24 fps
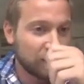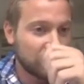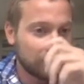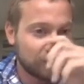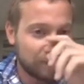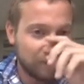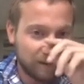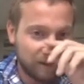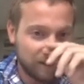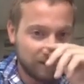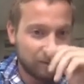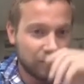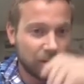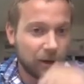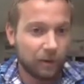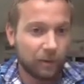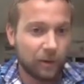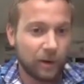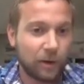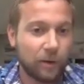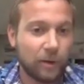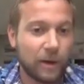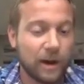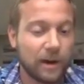only
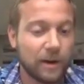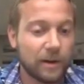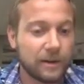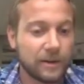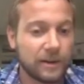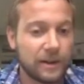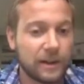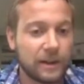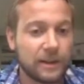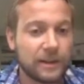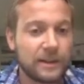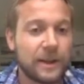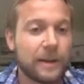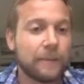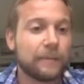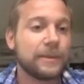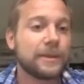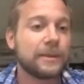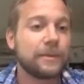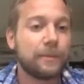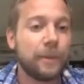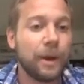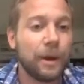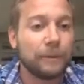allowing for features
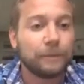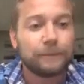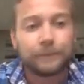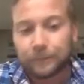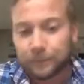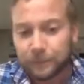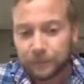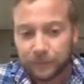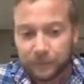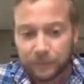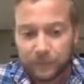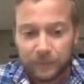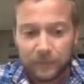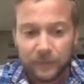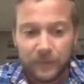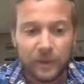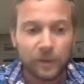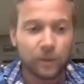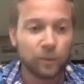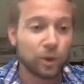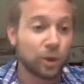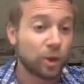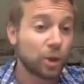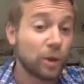or operations
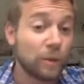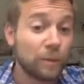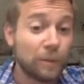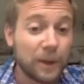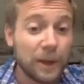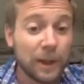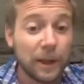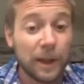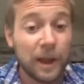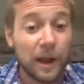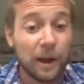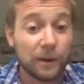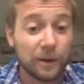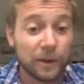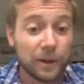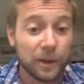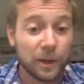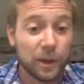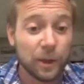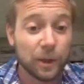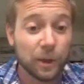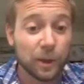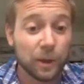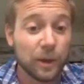based on the
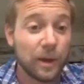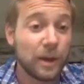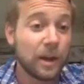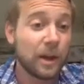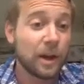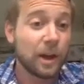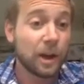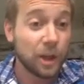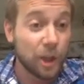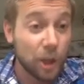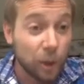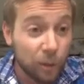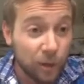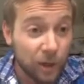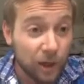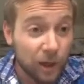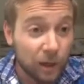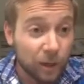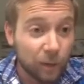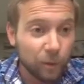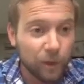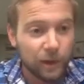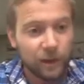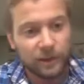feature that you want to
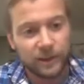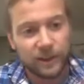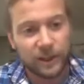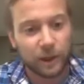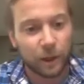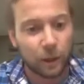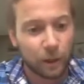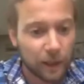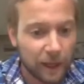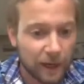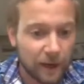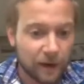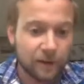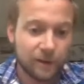operate on.